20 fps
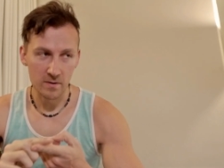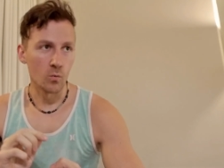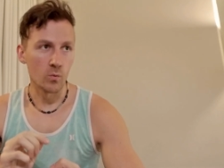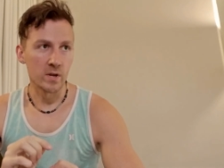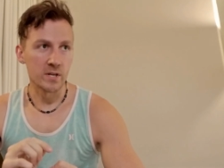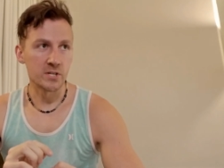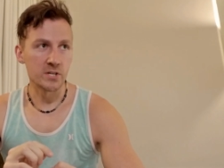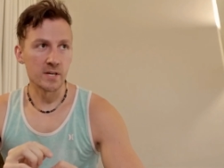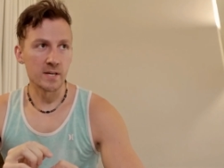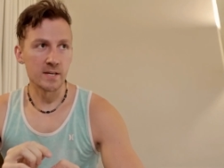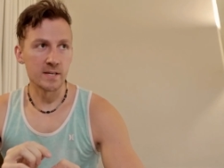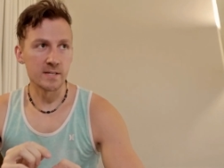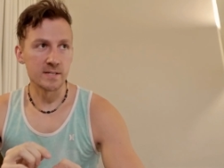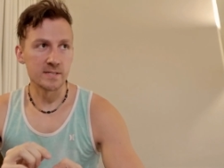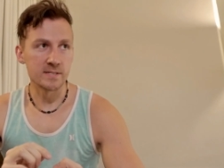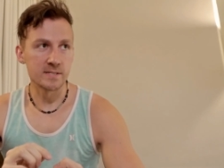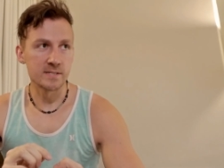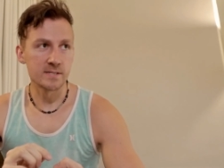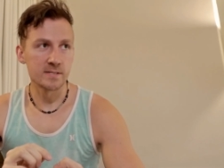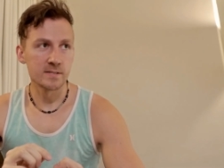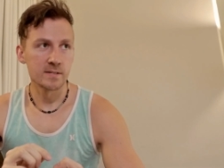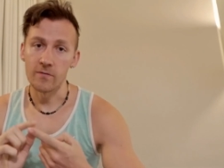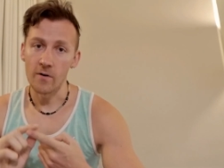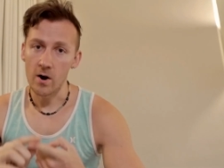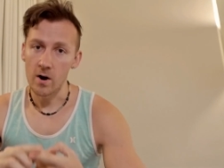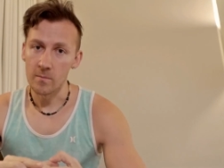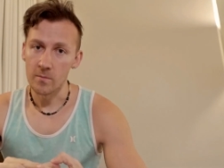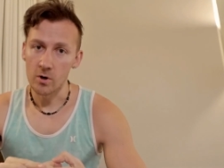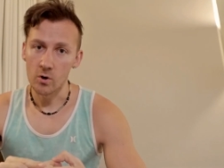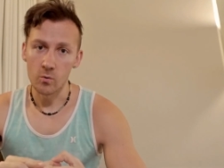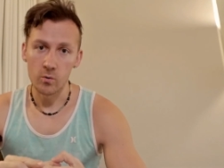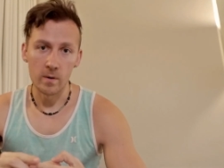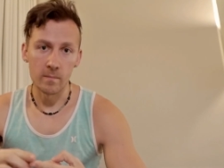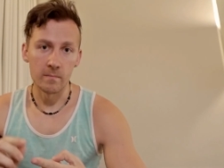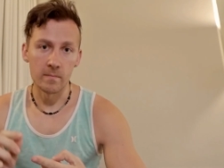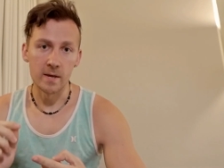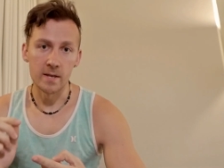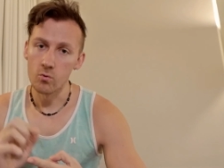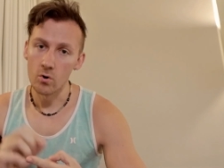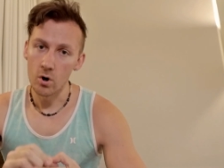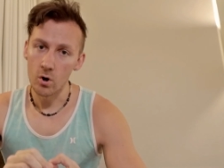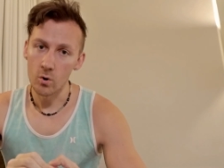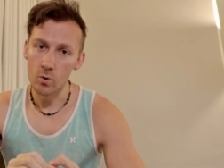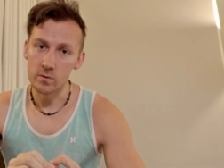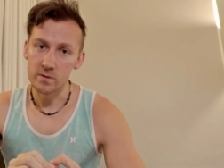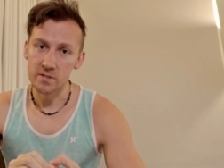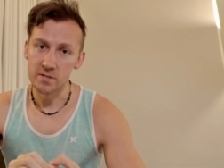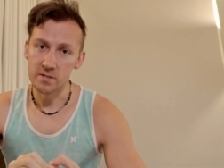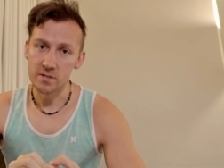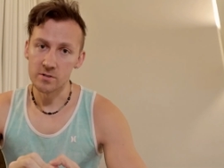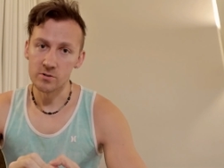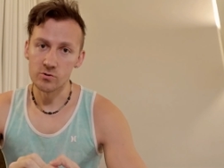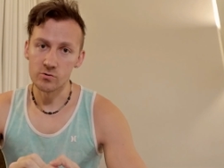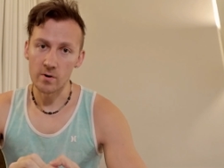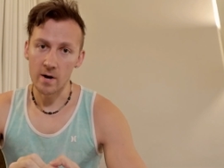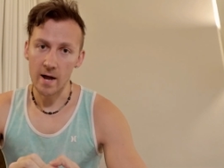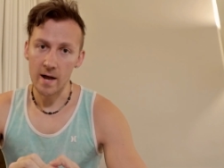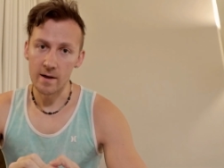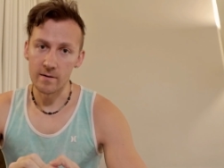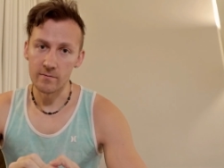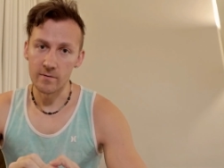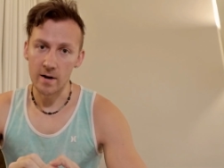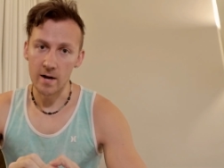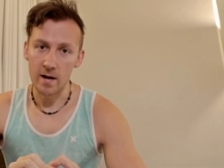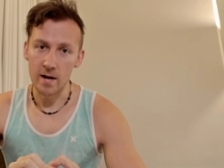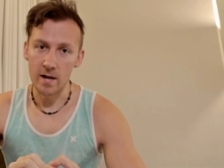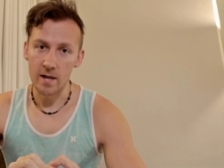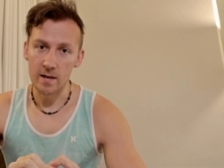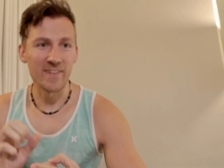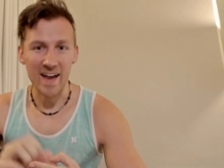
which is farm equipment, roads to drive on,